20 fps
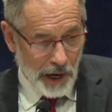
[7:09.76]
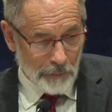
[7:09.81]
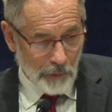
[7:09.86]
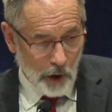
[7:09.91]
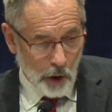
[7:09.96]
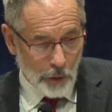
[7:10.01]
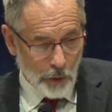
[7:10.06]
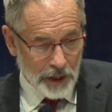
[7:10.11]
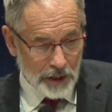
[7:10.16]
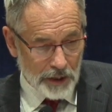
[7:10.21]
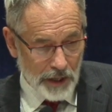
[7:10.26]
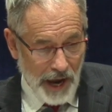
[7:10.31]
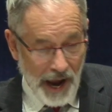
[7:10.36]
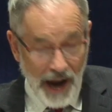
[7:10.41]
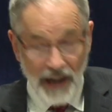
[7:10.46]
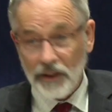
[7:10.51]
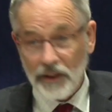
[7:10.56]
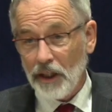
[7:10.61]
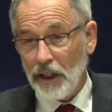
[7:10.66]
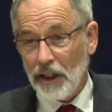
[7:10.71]
always
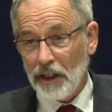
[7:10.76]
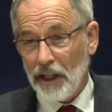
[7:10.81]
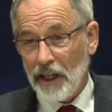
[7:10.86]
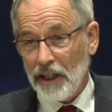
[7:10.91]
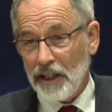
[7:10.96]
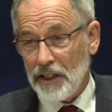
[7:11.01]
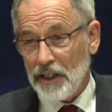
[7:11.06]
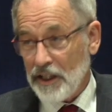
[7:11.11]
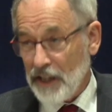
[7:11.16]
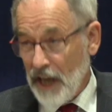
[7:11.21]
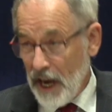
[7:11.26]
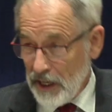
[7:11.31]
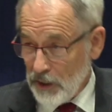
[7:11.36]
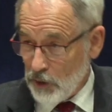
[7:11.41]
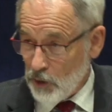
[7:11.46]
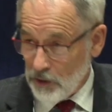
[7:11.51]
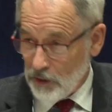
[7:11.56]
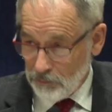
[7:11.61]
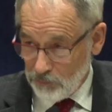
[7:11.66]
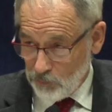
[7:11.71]
acting like a
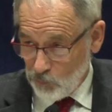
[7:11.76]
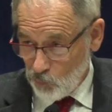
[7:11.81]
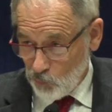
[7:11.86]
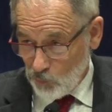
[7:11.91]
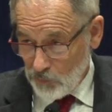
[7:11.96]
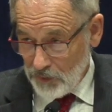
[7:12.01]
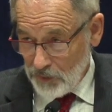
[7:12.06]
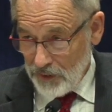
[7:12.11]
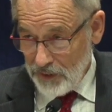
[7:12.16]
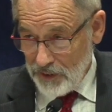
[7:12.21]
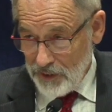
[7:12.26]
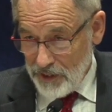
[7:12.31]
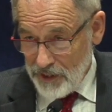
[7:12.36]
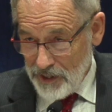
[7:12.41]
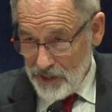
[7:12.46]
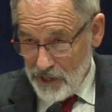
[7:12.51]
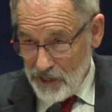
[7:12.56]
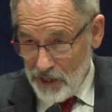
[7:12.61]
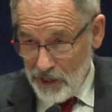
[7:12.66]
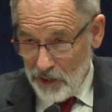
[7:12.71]
saint,
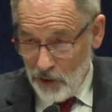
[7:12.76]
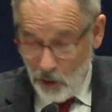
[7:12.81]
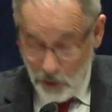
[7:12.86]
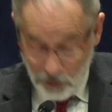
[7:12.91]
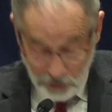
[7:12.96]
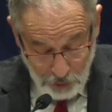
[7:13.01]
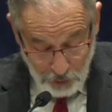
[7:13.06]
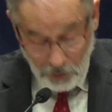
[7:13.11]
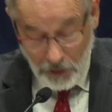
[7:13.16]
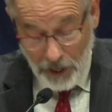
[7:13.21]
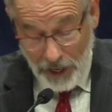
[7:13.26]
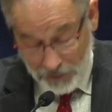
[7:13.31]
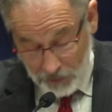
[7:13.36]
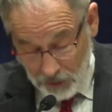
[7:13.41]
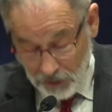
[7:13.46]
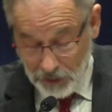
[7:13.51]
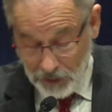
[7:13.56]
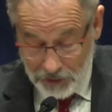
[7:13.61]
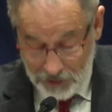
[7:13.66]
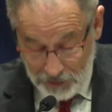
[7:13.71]
also
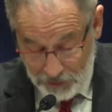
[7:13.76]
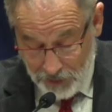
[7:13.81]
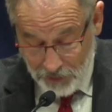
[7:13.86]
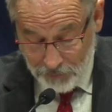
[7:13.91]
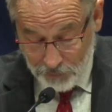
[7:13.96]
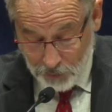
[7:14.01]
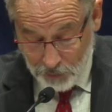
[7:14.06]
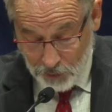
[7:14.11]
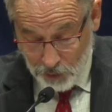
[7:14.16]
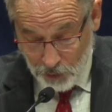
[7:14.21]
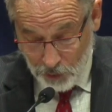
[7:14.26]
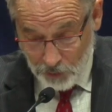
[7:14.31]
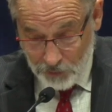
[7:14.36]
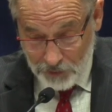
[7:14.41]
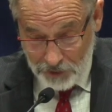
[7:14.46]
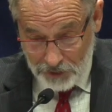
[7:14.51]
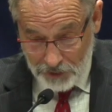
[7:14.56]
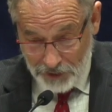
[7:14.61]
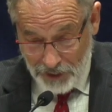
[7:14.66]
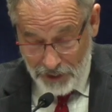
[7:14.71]
acting like a devil, too,
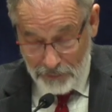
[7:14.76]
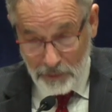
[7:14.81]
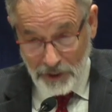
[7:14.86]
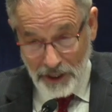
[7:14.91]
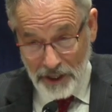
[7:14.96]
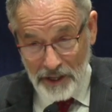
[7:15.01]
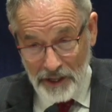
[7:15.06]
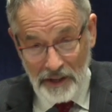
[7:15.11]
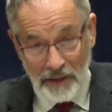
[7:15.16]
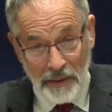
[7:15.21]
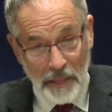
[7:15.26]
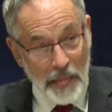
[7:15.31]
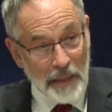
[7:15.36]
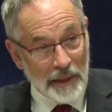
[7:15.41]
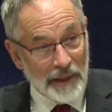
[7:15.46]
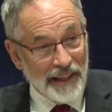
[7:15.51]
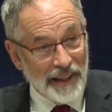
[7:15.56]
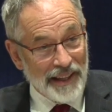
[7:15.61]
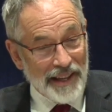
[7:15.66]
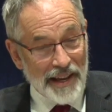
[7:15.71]
because I play the...
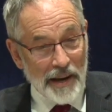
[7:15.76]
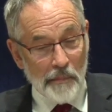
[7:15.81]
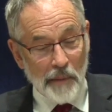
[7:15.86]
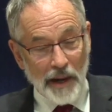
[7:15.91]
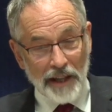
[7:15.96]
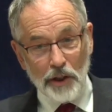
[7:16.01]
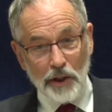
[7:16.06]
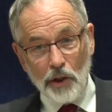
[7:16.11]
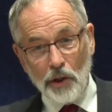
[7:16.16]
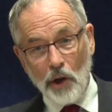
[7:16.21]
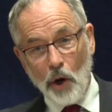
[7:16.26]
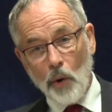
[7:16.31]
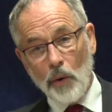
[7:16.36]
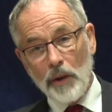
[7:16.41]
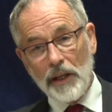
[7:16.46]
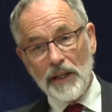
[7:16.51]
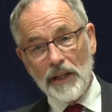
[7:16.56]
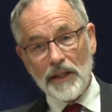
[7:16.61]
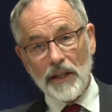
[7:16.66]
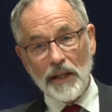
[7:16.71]
But,
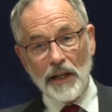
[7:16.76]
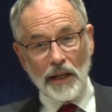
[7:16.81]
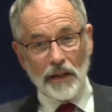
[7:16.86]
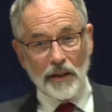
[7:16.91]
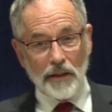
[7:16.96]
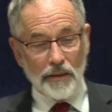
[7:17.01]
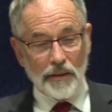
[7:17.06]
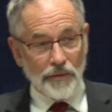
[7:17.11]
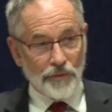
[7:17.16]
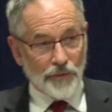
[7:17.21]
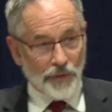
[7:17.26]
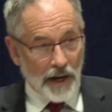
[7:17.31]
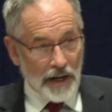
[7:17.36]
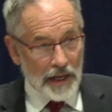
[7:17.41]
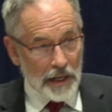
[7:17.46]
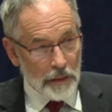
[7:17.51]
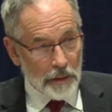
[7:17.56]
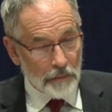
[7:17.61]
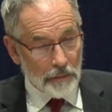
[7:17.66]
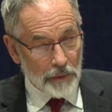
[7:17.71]
isn't it
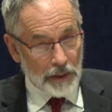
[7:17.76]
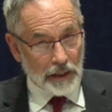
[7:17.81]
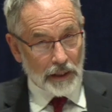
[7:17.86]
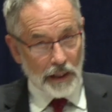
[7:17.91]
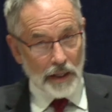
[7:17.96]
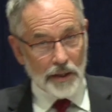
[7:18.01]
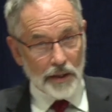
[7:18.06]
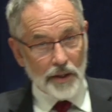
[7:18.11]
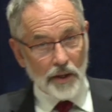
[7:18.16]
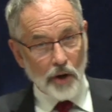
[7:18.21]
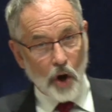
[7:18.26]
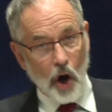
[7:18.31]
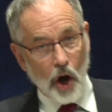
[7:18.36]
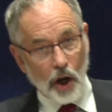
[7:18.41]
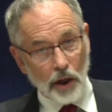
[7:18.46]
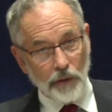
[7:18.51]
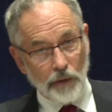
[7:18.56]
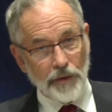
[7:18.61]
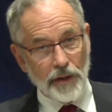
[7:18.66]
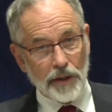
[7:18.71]
funny, because
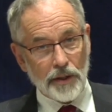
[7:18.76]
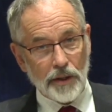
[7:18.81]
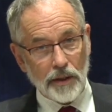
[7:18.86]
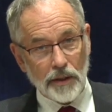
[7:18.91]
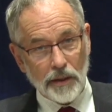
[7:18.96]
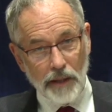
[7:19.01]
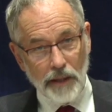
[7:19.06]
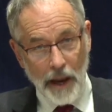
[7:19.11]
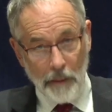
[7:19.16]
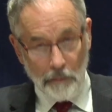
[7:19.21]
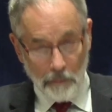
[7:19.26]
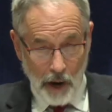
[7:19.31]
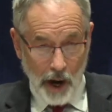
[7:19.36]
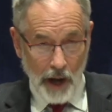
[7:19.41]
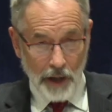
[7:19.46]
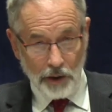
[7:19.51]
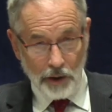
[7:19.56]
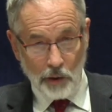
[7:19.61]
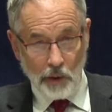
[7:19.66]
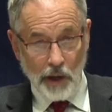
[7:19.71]
all of us, that
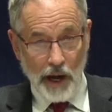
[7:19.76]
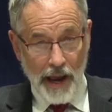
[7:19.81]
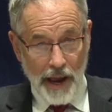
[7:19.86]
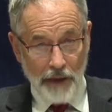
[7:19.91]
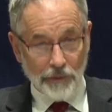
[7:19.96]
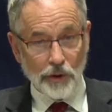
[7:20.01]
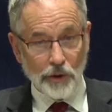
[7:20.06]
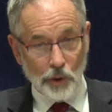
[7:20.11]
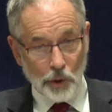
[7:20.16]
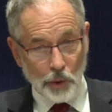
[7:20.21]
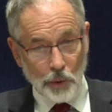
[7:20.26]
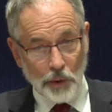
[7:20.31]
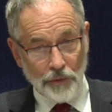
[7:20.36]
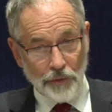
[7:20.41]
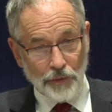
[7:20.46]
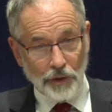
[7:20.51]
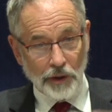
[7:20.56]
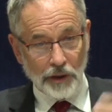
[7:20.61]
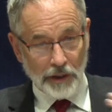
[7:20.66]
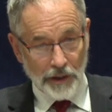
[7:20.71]
motto, I have to do it
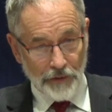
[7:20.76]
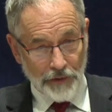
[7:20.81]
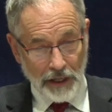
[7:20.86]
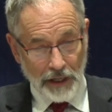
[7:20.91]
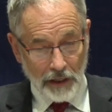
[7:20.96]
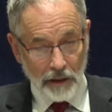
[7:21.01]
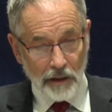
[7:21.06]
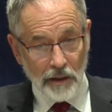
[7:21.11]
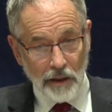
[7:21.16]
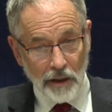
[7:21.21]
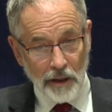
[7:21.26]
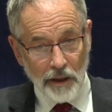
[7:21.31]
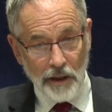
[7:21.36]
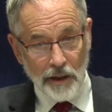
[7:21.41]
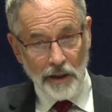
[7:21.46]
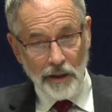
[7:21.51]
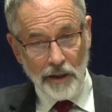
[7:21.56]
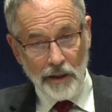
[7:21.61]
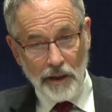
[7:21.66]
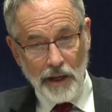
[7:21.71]
for a living
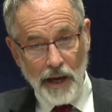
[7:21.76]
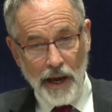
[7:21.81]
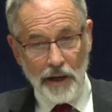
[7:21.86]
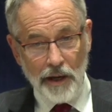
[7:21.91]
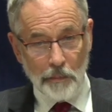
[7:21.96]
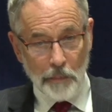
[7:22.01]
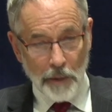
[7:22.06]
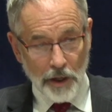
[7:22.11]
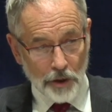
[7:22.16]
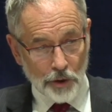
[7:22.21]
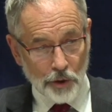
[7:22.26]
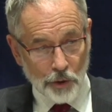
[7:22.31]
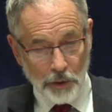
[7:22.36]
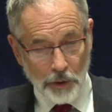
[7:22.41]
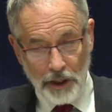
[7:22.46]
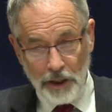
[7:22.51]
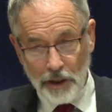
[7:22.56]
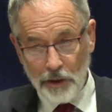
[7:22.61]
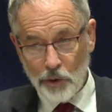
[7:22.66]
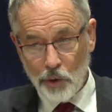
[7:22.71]
and a
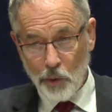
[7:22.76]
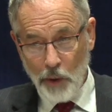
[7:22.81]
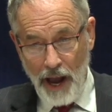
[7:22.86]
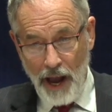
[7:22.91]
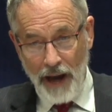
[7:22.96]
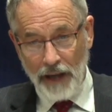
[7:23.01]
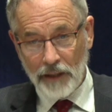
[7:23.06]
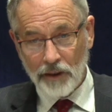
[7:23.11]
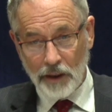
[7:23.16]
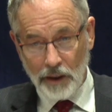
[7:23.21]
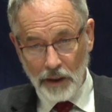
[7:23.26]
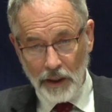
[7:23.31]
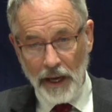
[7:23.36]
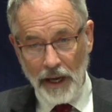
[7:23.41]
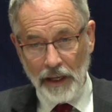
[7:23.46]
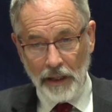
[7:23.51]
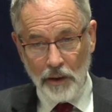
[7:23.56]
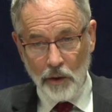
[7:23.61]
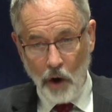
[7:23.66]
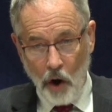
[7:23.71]
ministry to act
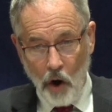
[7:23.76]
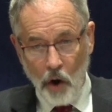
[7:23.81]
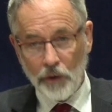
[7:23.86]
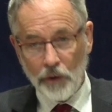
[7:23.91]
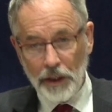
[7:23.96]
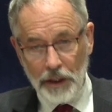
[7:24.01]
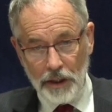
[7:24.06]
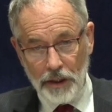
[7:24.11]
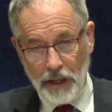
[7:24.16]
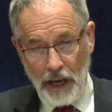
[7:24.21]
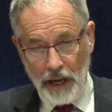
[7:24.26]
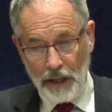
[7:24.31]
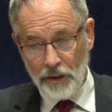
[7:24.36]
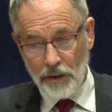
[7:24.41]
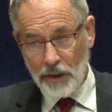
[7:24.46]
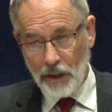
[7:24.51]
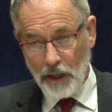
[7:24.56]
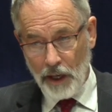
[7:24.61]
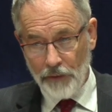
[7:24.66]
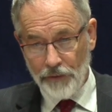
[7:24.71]
like all these saints
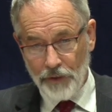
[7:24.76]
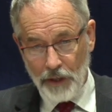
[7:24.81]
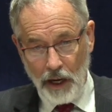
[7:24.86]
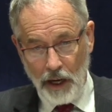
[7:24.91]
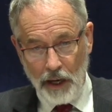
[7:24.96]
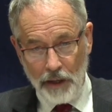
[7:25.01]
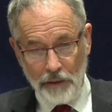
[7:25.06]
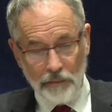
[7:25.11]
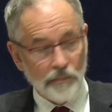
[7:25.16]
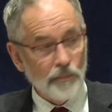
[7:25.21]
that I've done,